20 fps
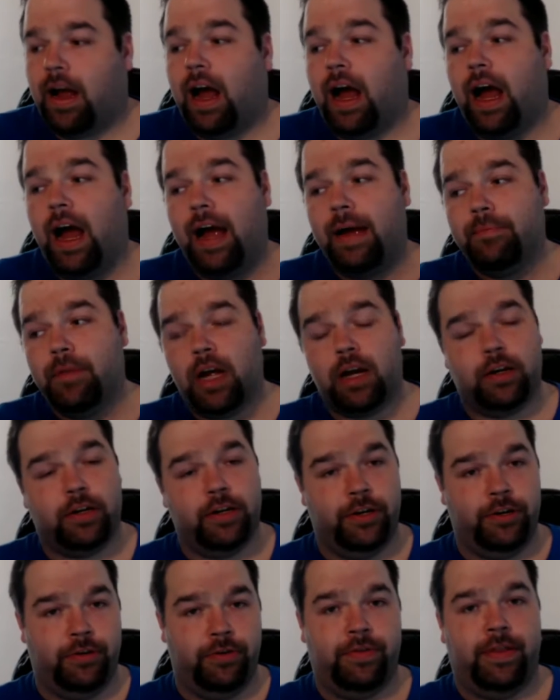I'm not going
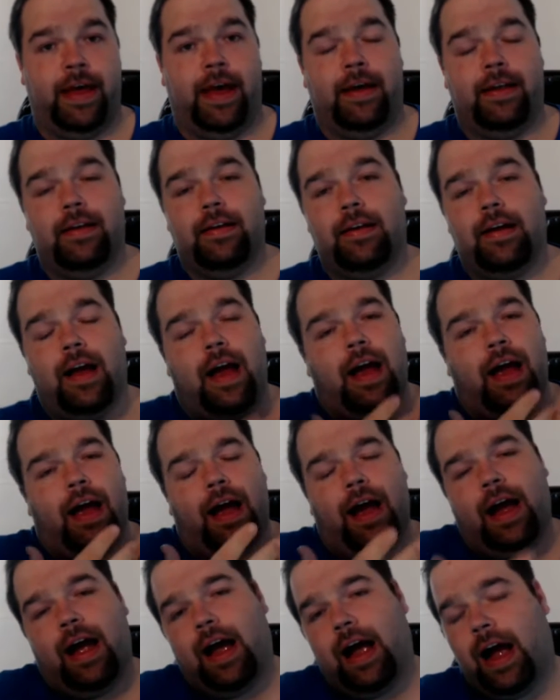to do that.
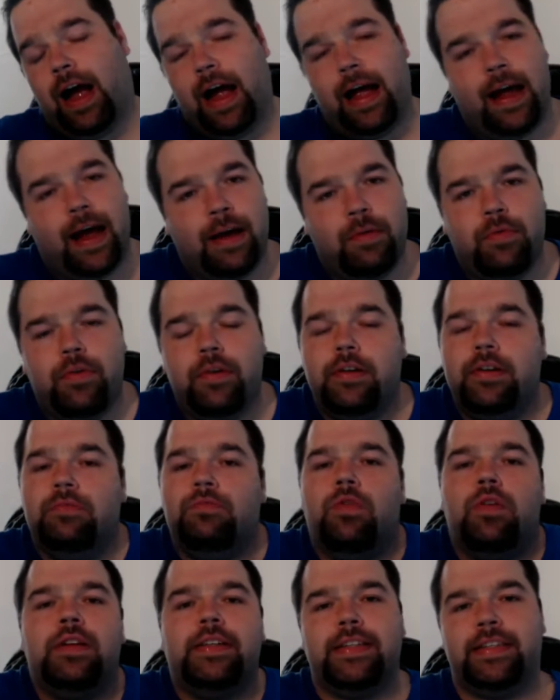I wouldn't
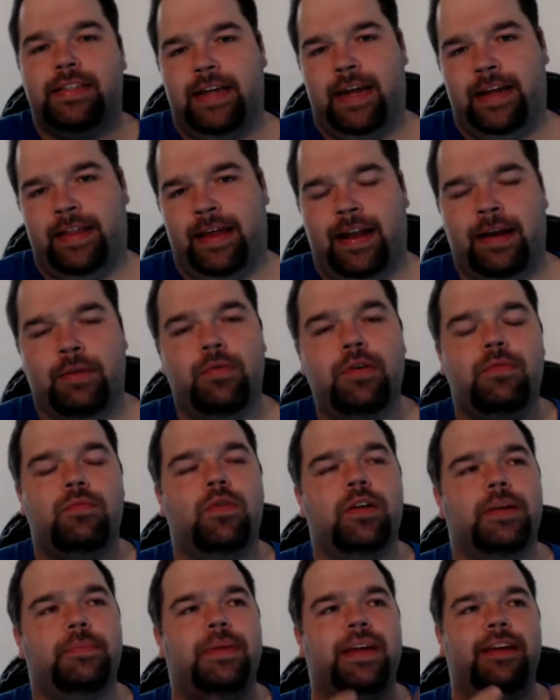want to say that. I wouldn't
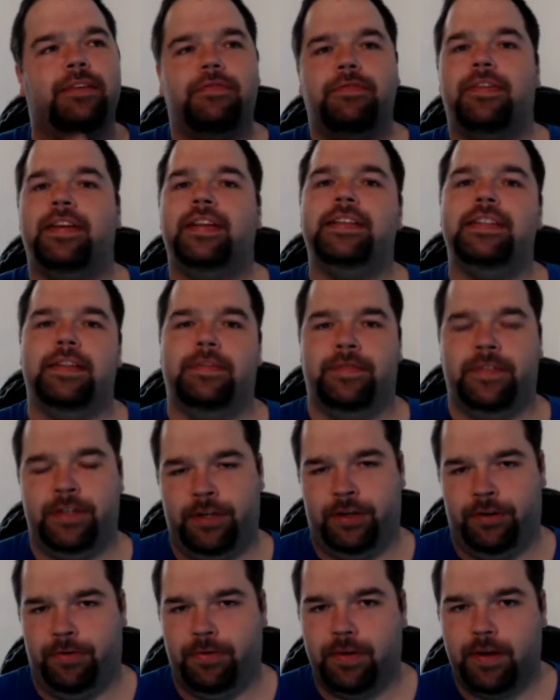want to be offensive to
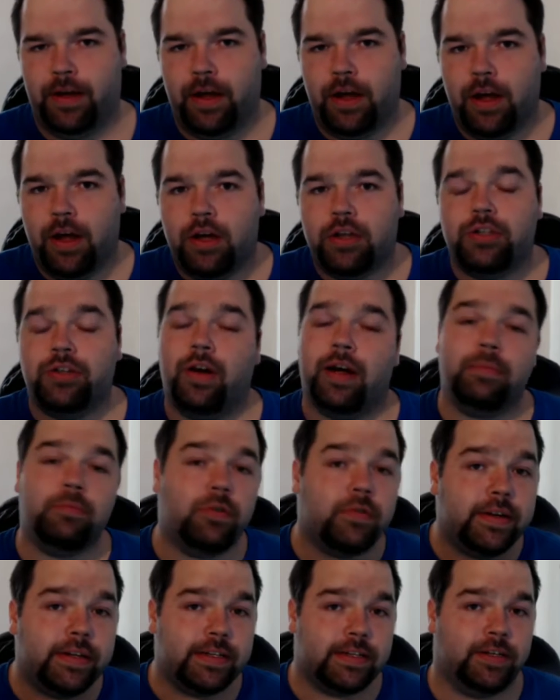you. So I'm
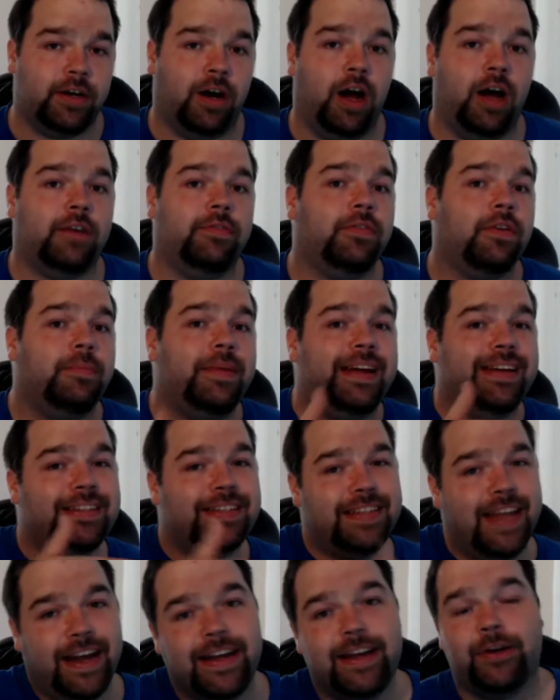going to talk from a
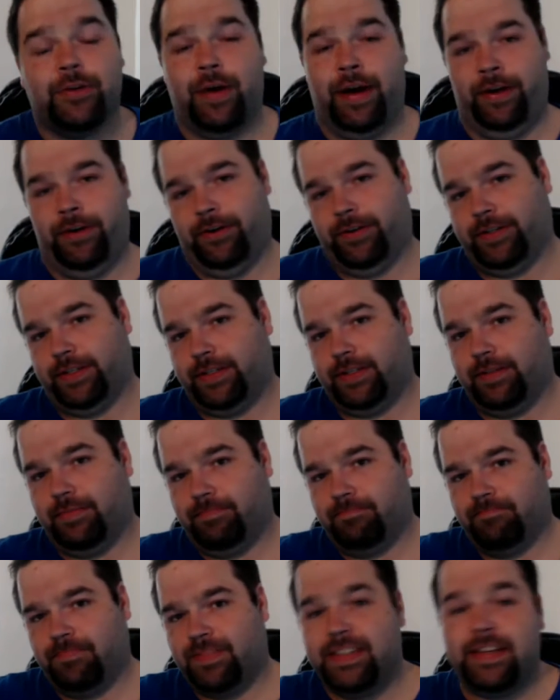second grader's
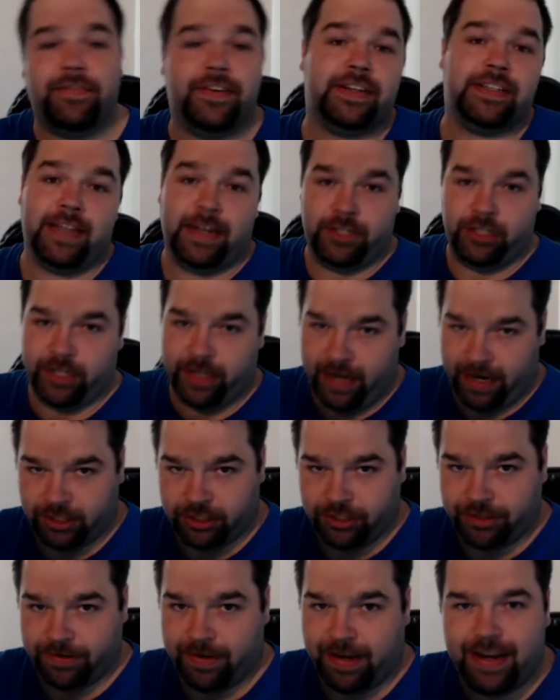civics
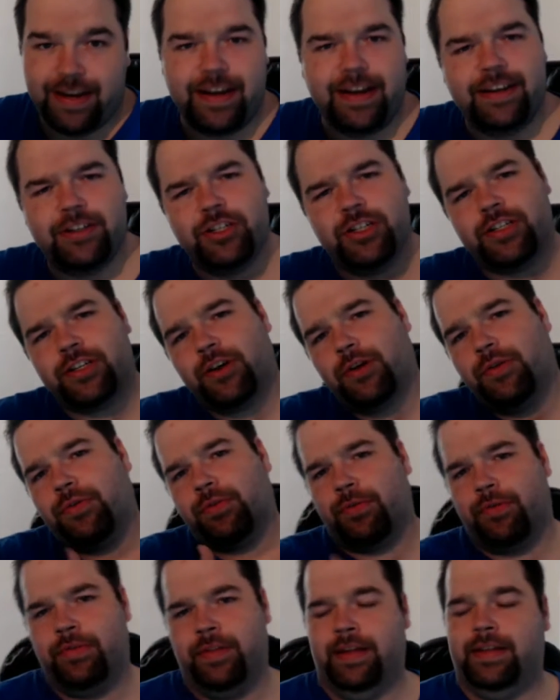education and just go
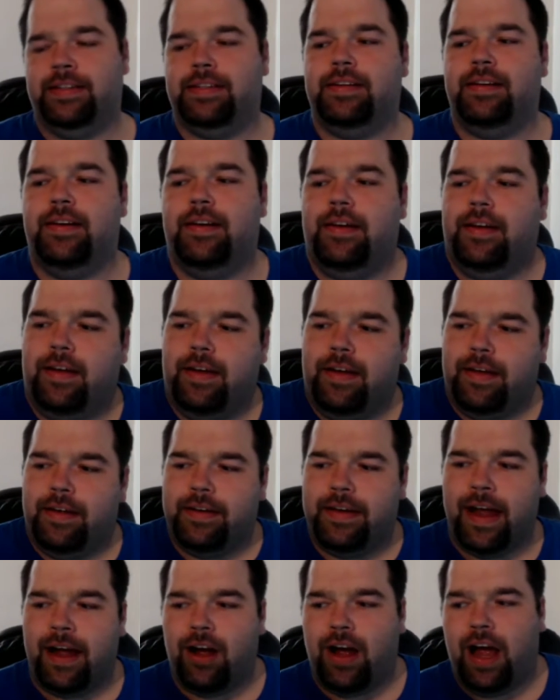through this.
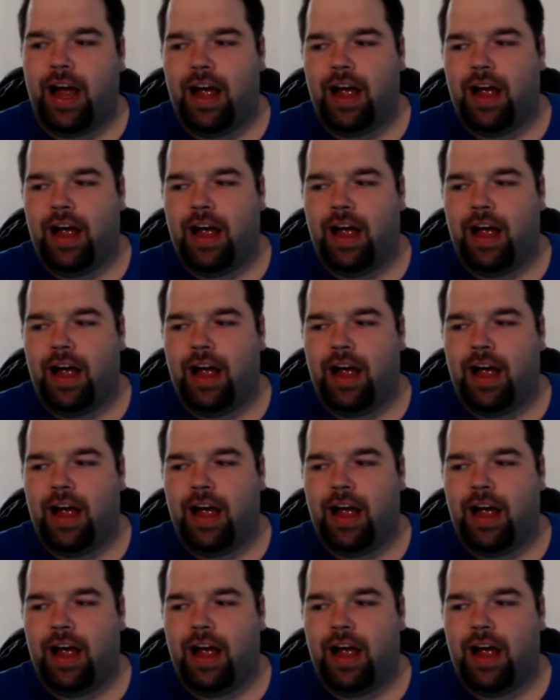Now,